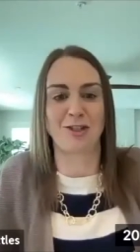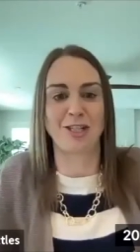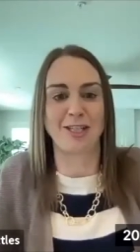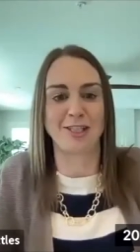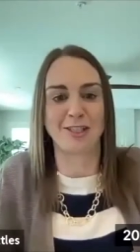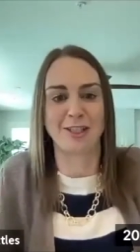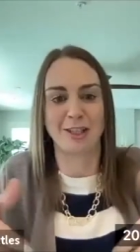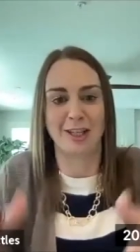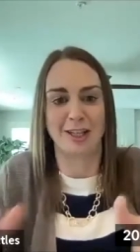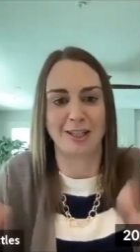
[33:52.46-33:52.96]

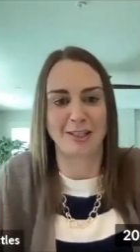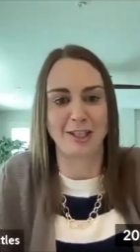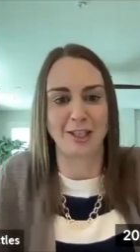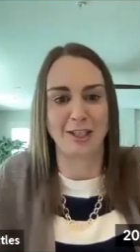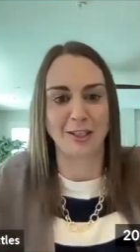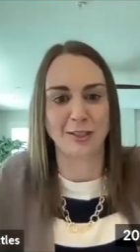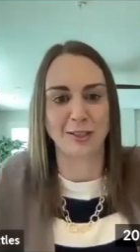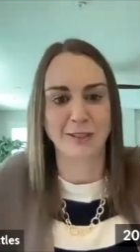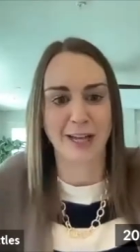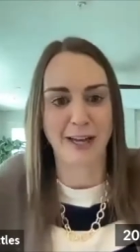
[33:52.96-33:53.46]
cheese. Good luck to
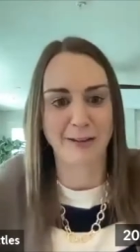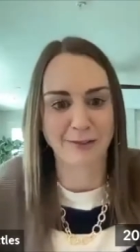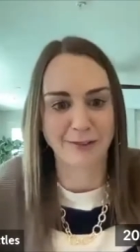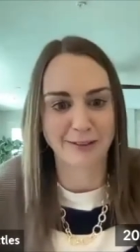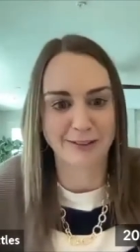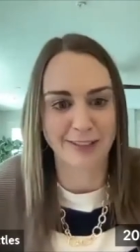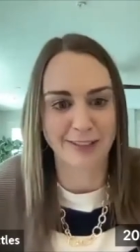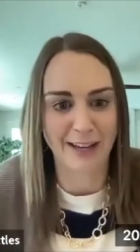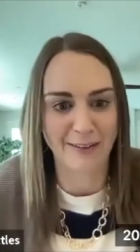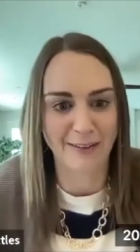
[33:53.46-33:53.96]
you. Have a,
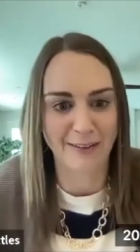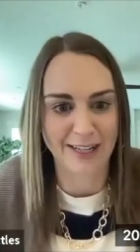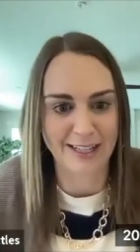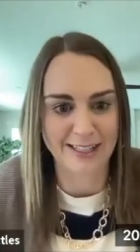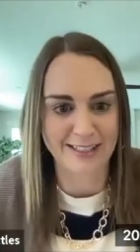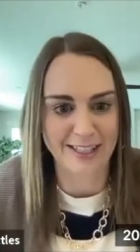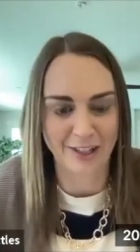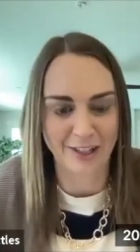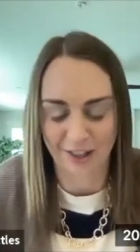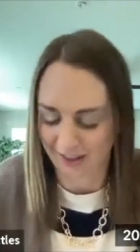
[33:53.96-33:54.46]
have a
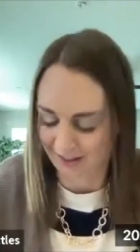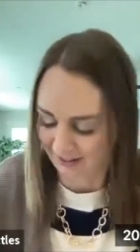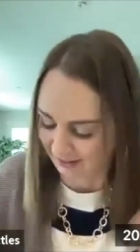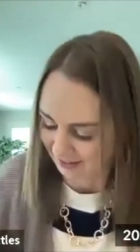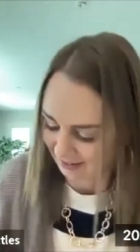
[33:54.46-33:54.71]
nice dinner